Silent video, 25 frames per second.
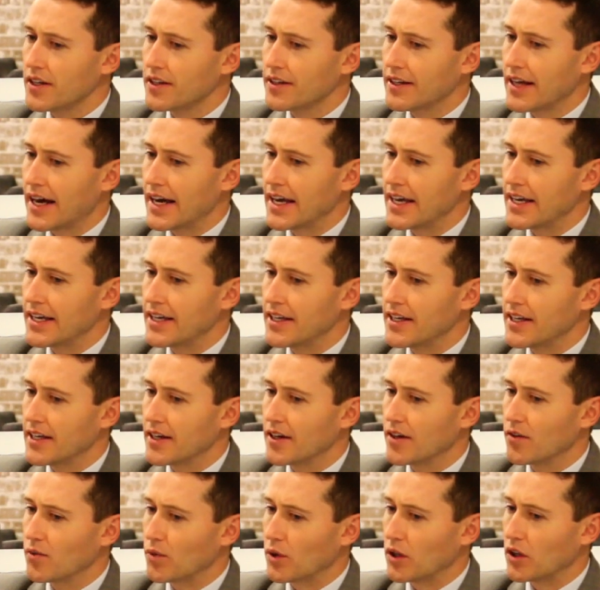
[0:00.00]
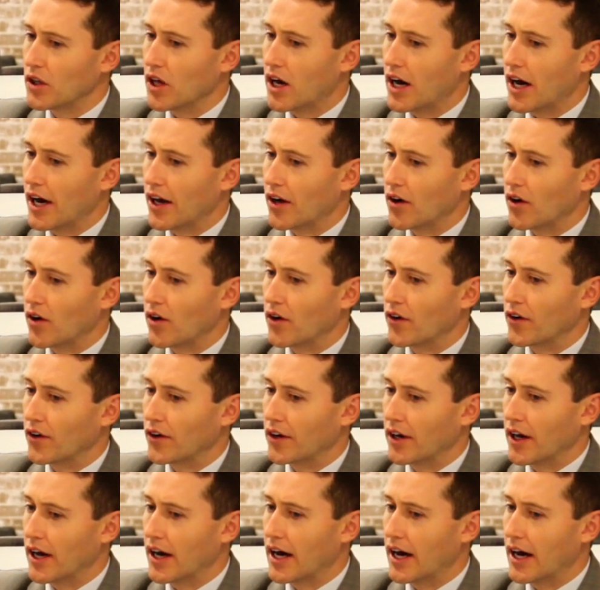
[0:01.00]
they rely
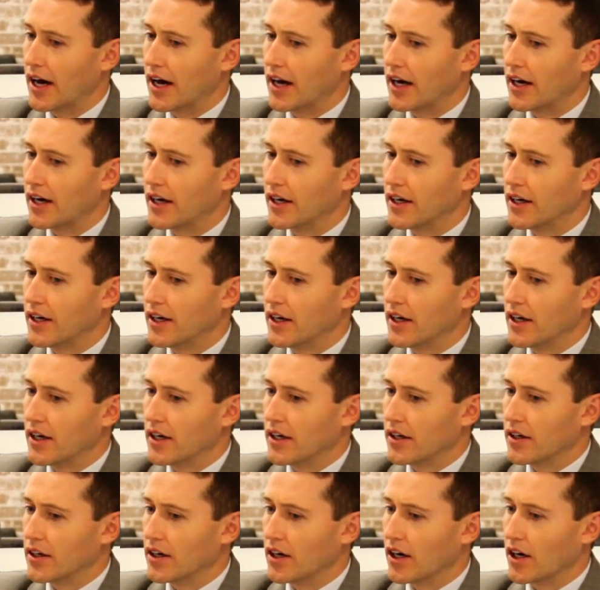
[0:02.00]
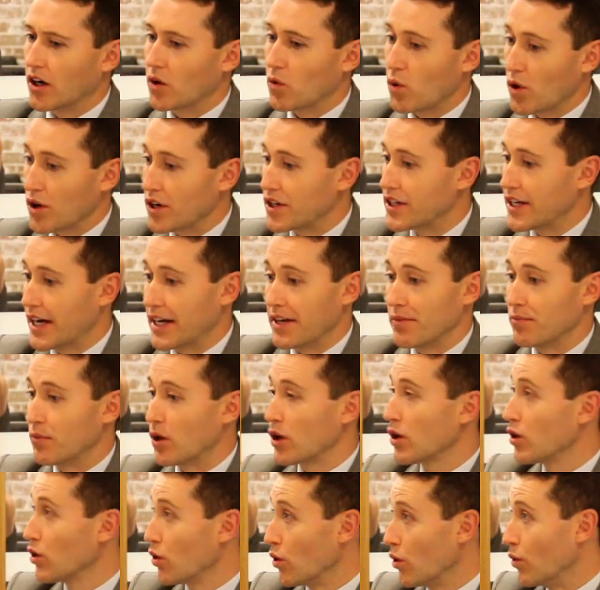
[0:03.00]
on a quantitative
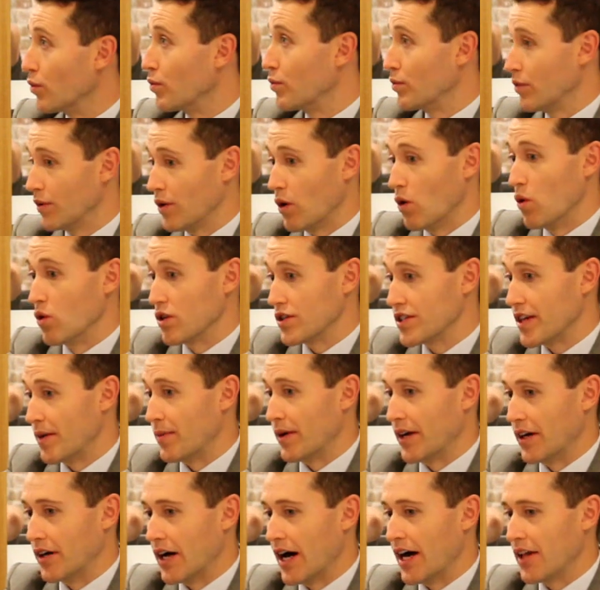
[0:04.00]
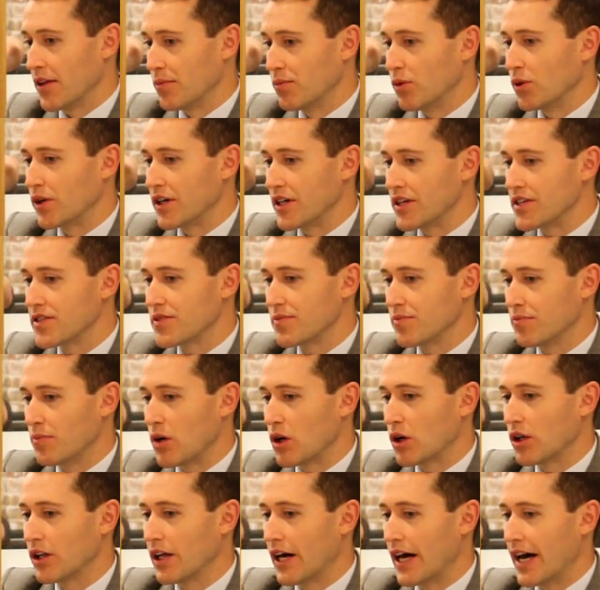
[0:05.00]
model or other bookies
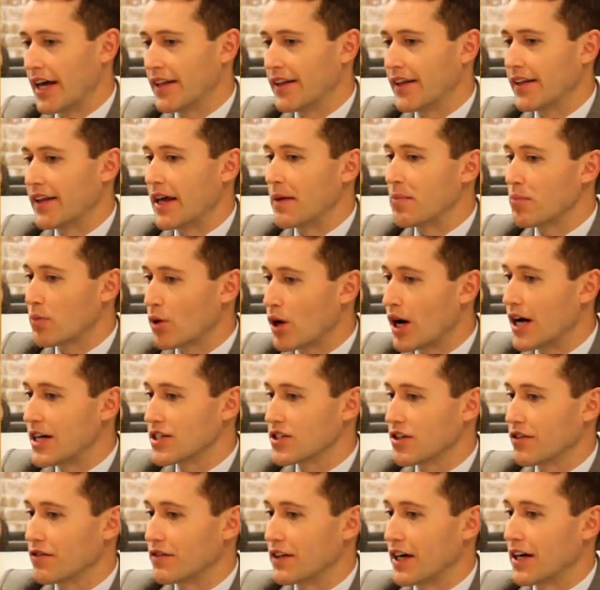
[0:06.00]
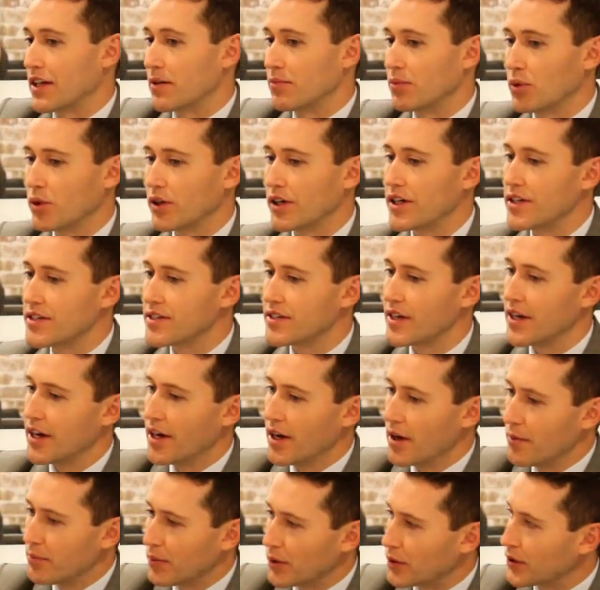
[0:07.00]
model, and then they price off the other bookies,
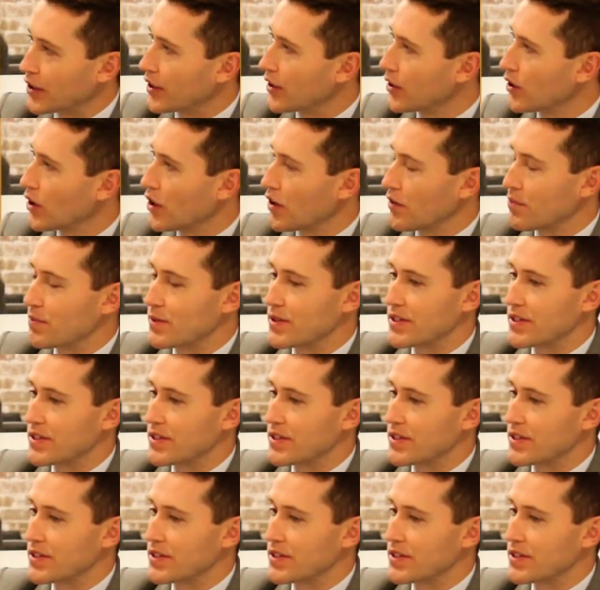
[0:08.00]
build in a lot of